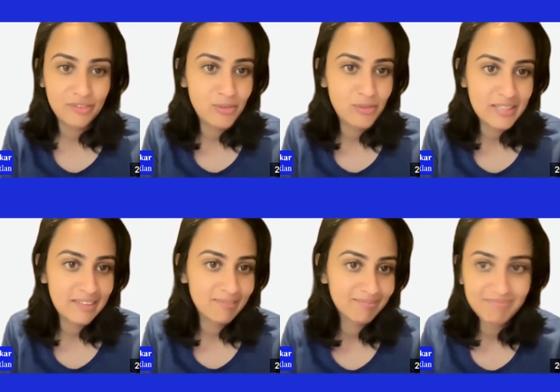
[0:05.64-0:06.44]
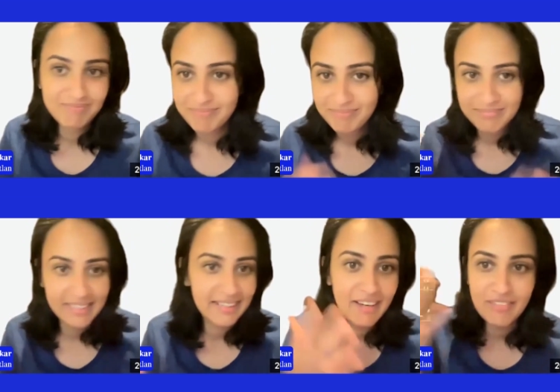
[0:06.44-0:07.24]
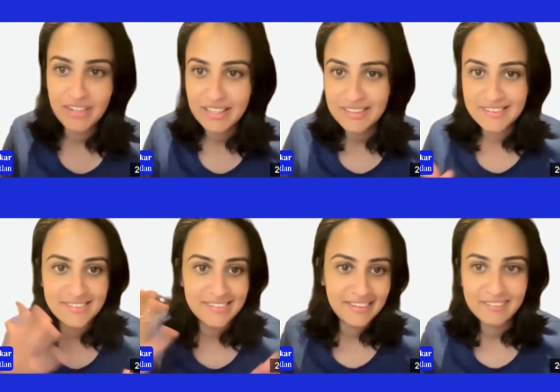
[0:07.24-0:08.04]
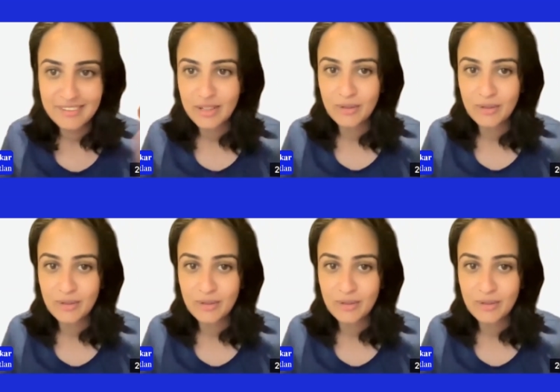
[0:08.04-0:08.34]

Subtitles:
of using data governance and,